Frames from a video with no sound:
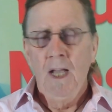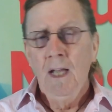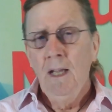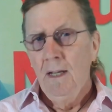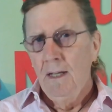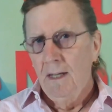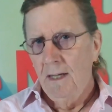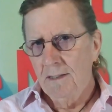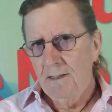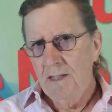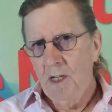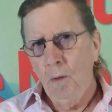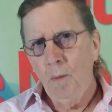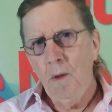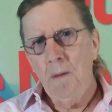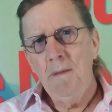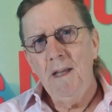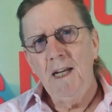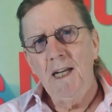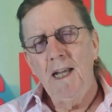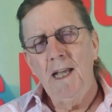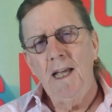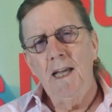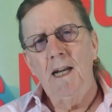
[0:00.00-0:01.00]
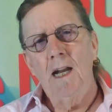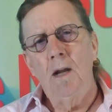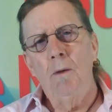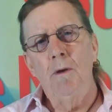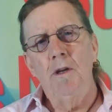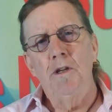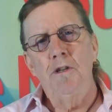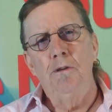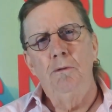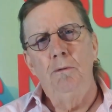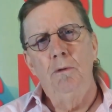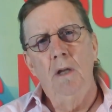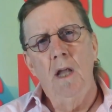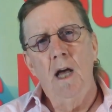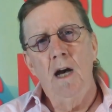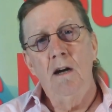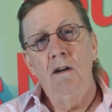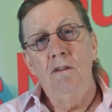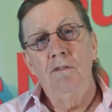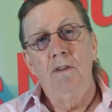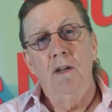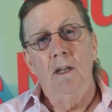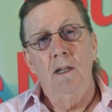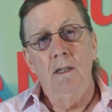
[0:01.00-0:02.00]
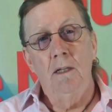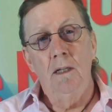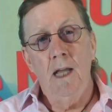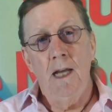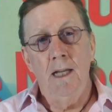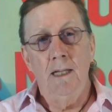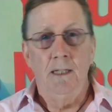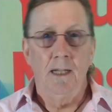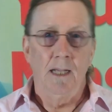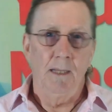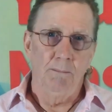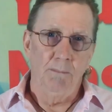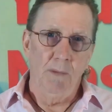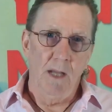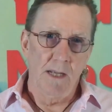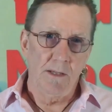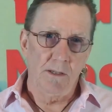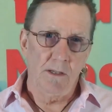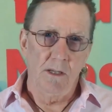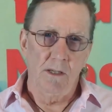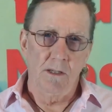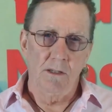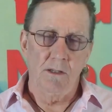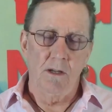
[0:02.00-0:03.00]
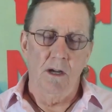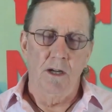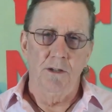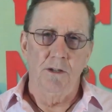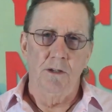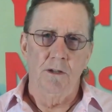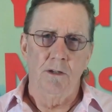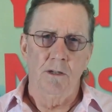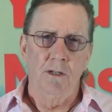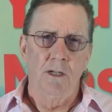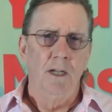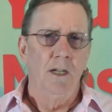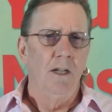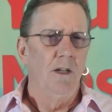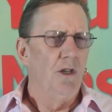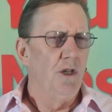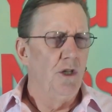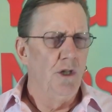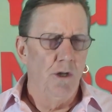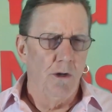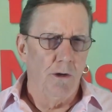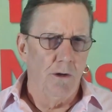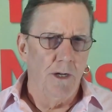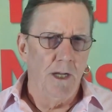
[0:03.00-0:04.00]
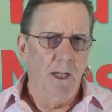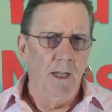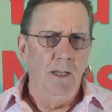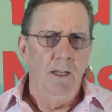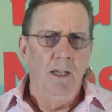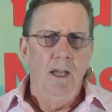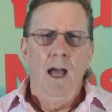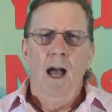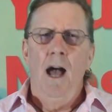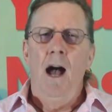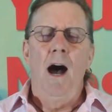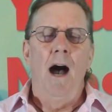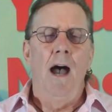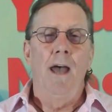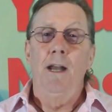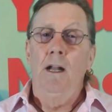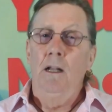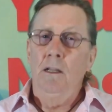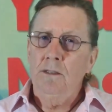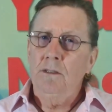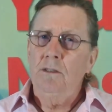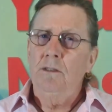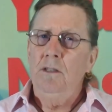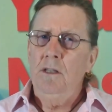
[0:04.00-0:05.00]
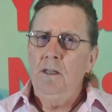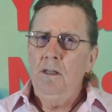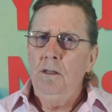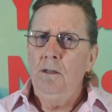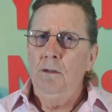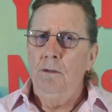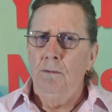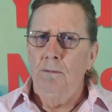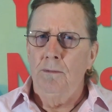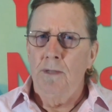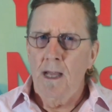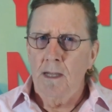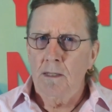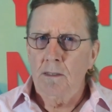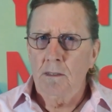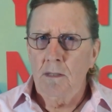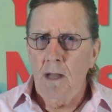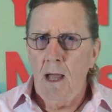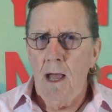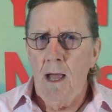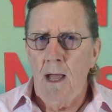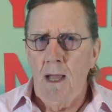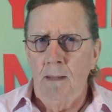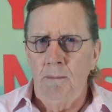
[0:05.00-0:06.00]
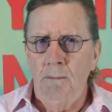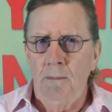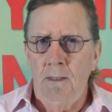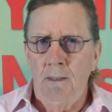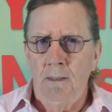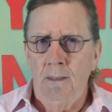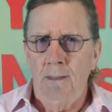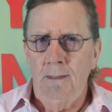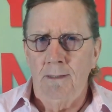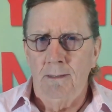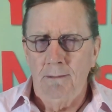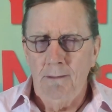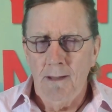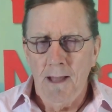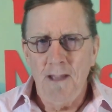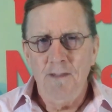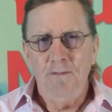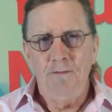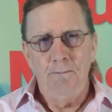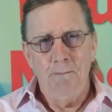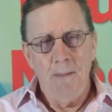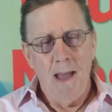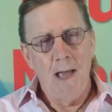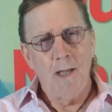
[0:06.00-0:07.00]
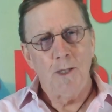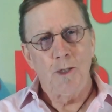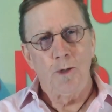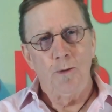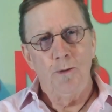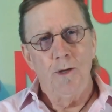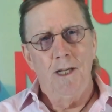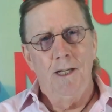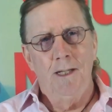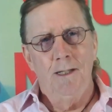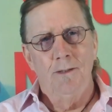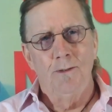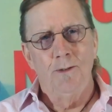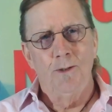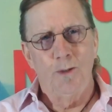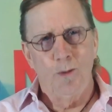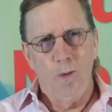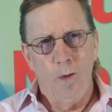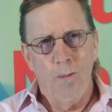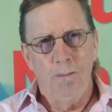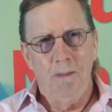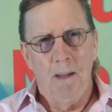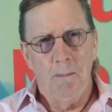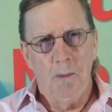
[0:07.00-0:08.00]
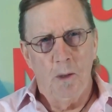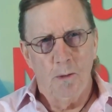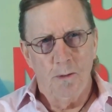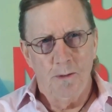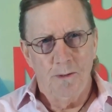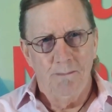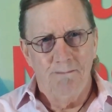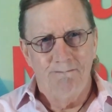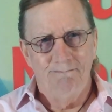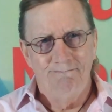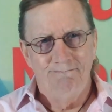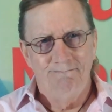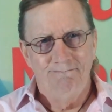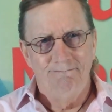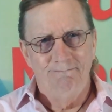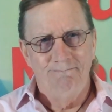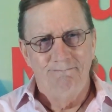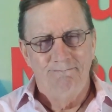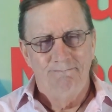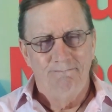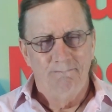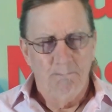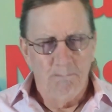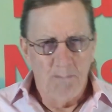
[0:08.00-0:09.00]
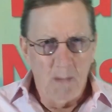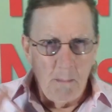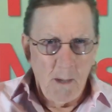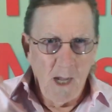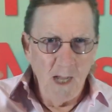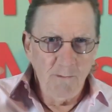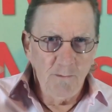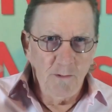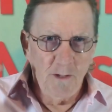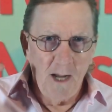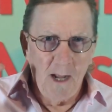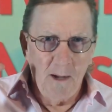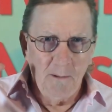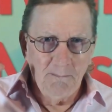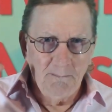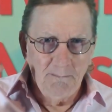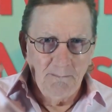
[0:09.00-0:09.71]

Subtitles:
Until we meet again, I wish you love, light, and blessings on your journey, and I'll see you next time on Life Mastery Soul Memos. Bye-bye for now.